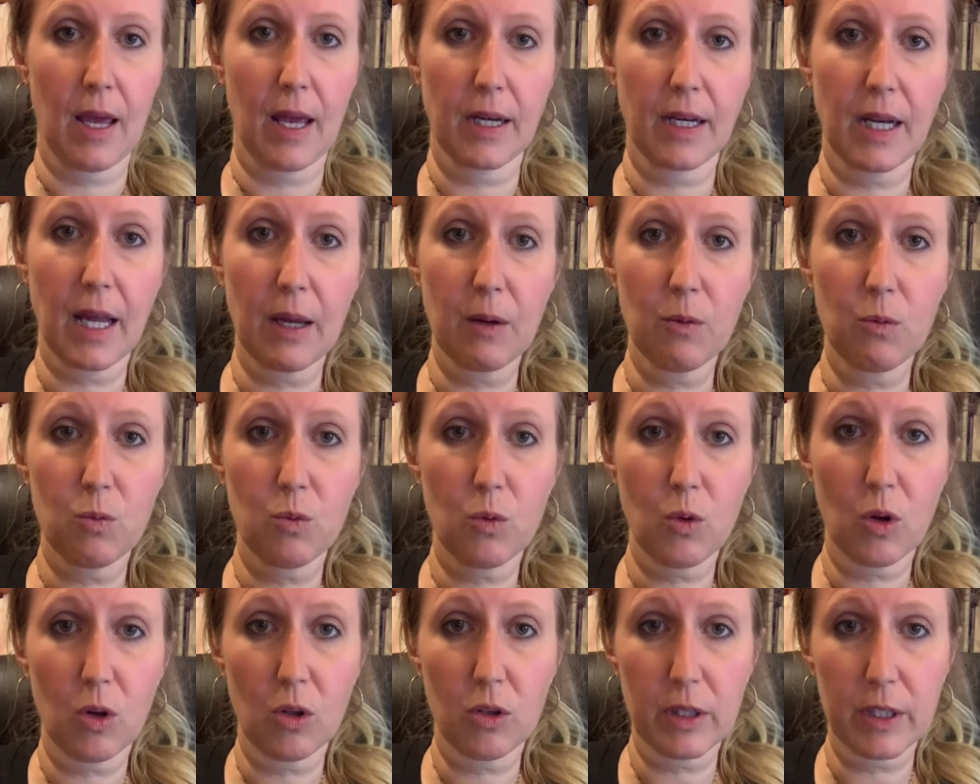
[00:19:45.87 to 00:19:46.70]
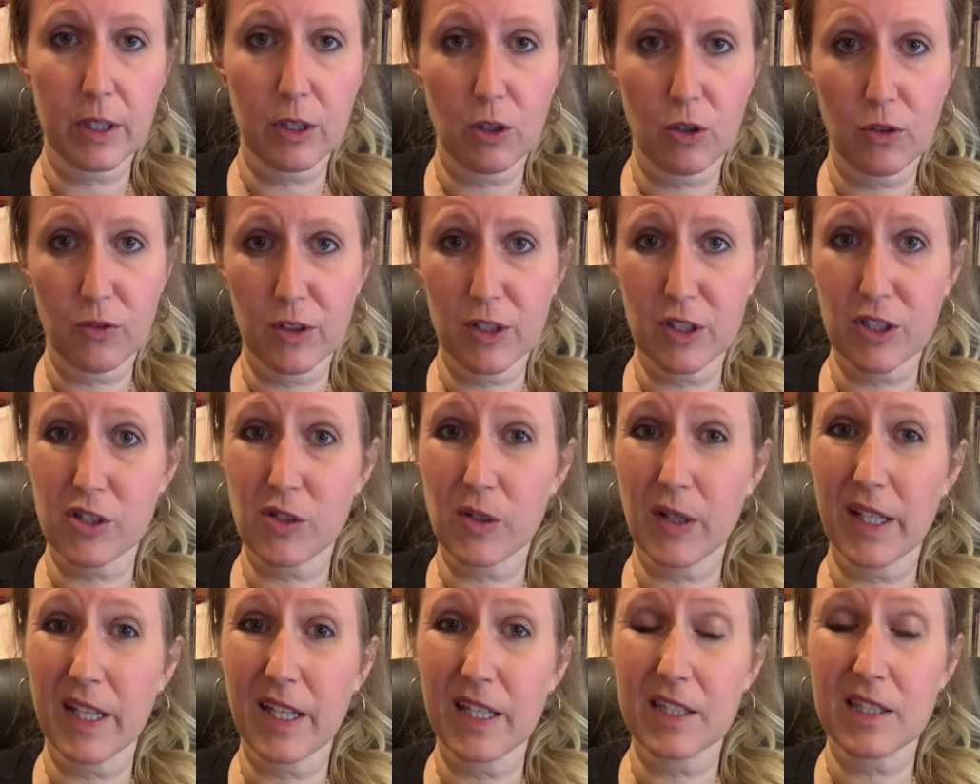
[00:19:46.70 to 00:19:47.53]
And I roll it over
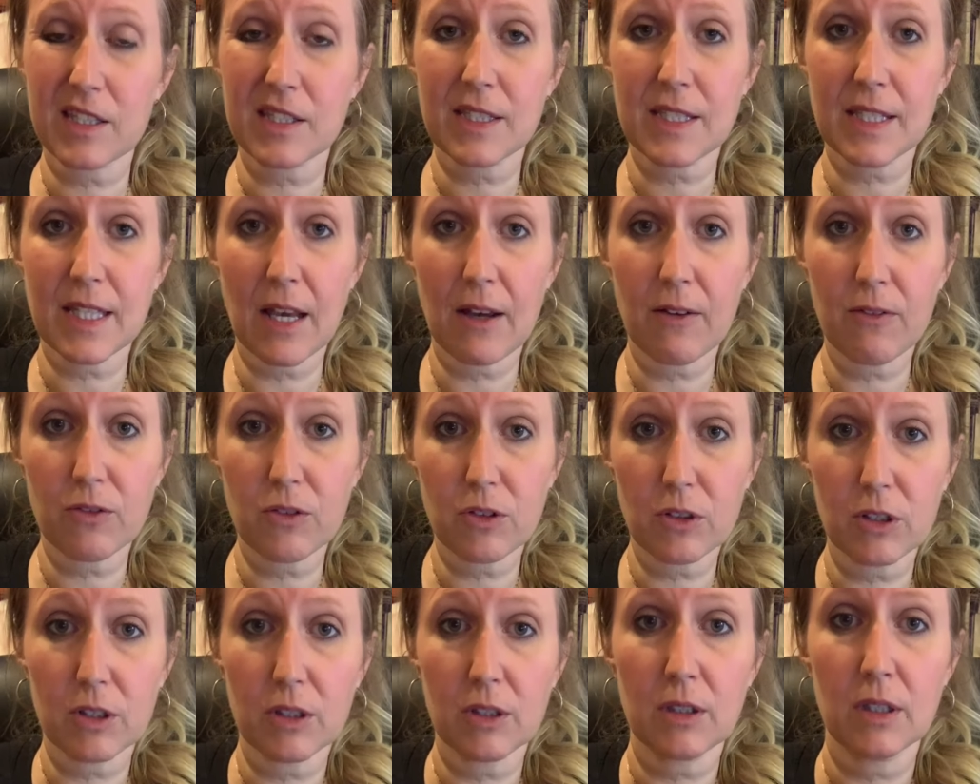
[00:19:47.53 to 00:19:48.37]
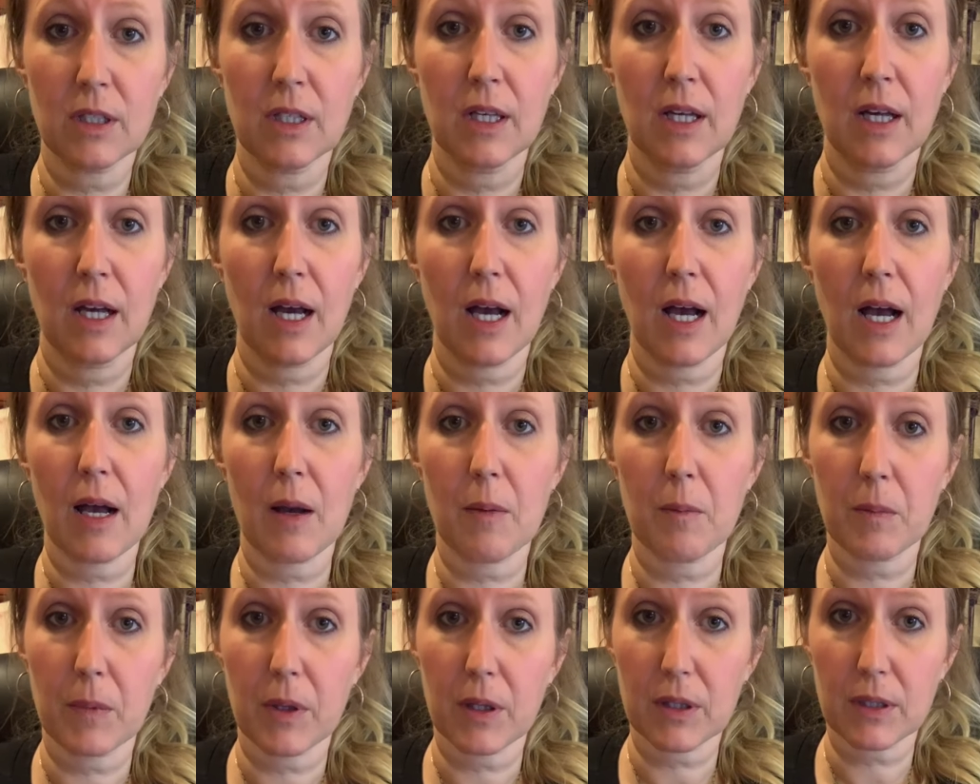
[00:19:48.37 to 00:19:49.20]
so I get several
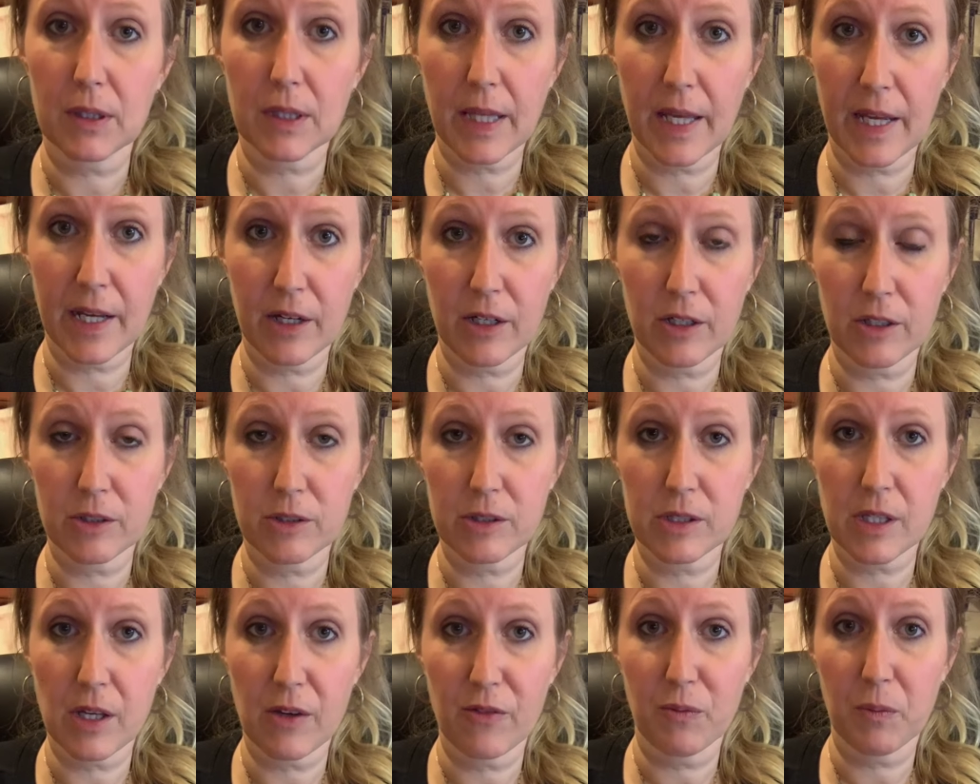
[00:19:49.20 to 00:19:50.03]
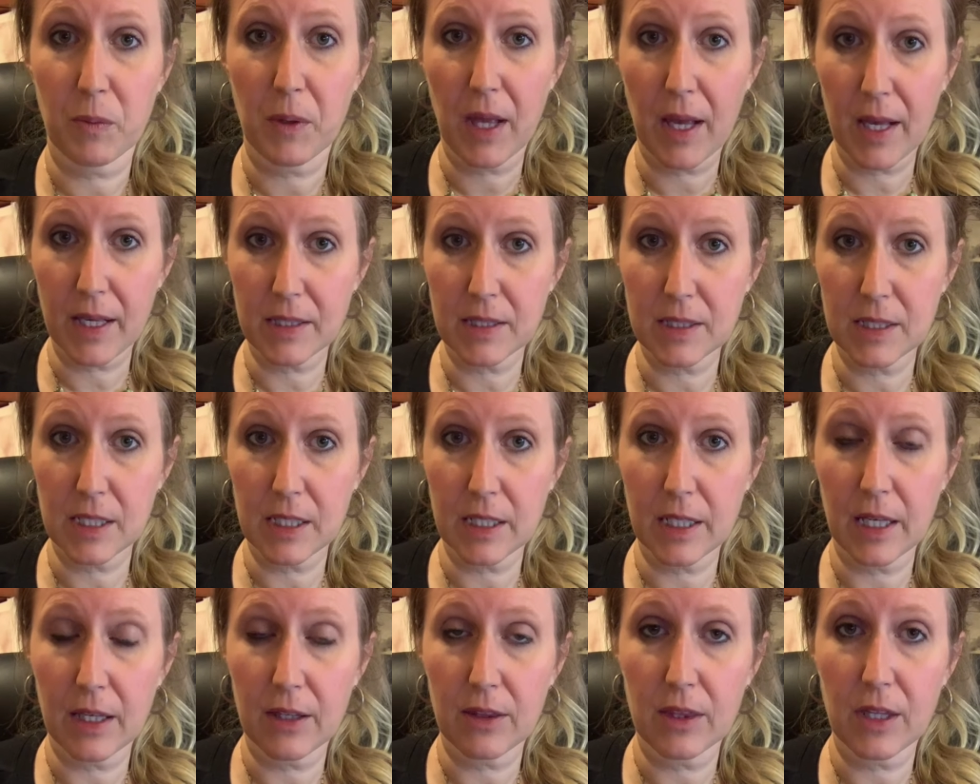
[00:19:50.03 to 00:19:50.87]
layers of
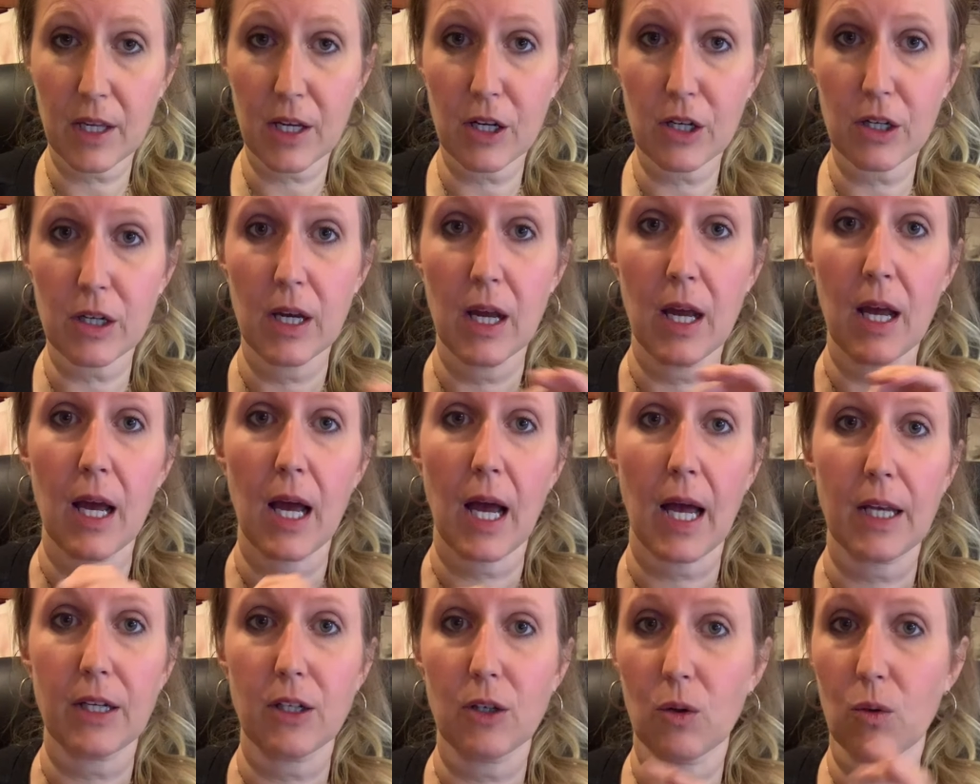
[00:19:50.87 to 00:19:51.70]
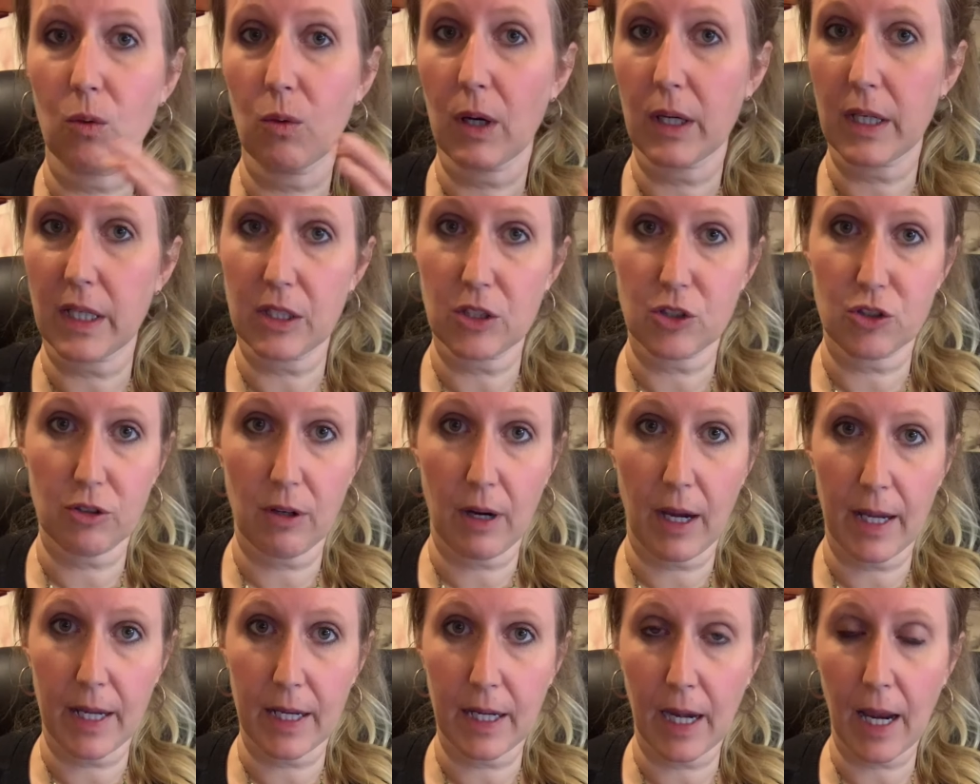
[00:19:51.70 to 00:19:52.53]
plastic in there. I don't want it
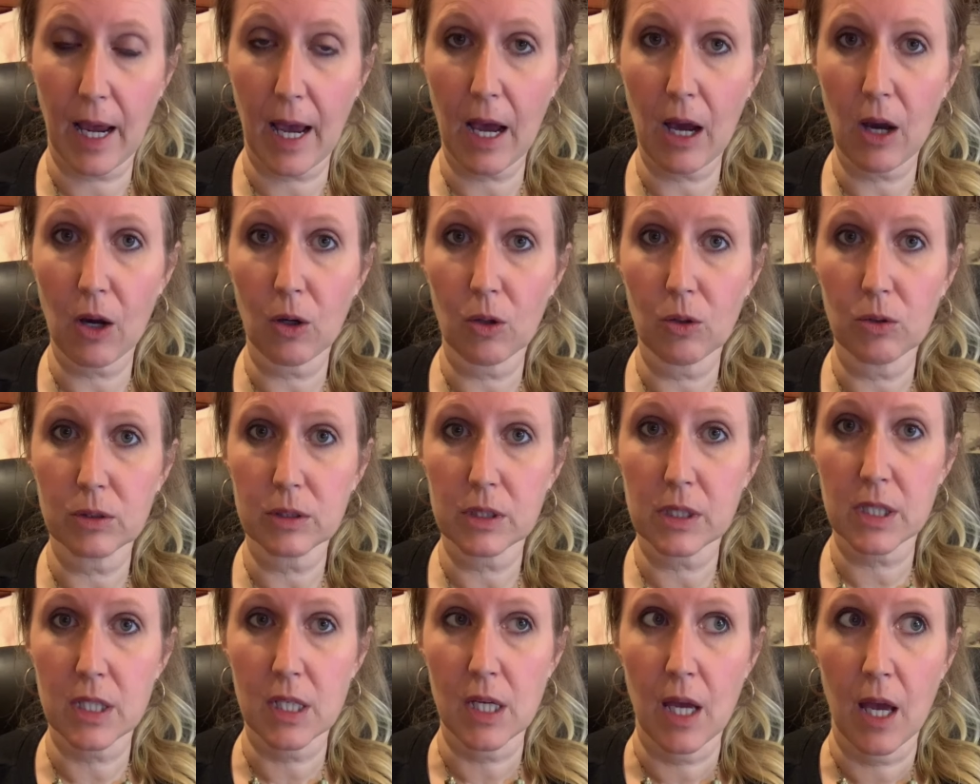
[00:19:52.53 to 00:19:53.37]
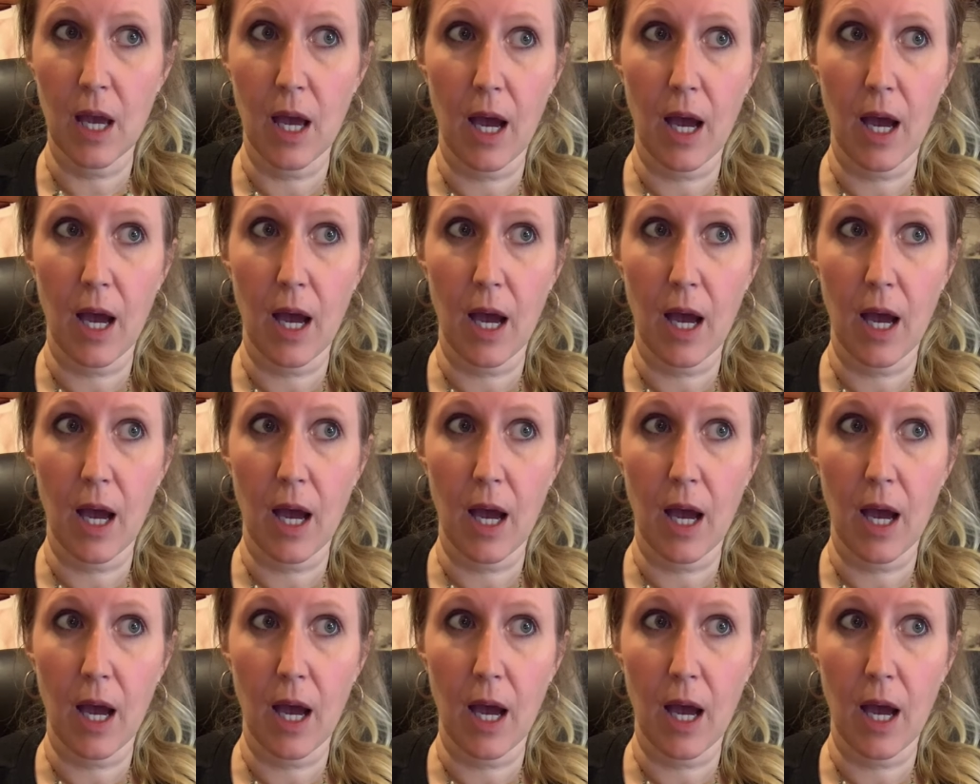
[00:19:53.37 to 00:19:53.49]
drying out.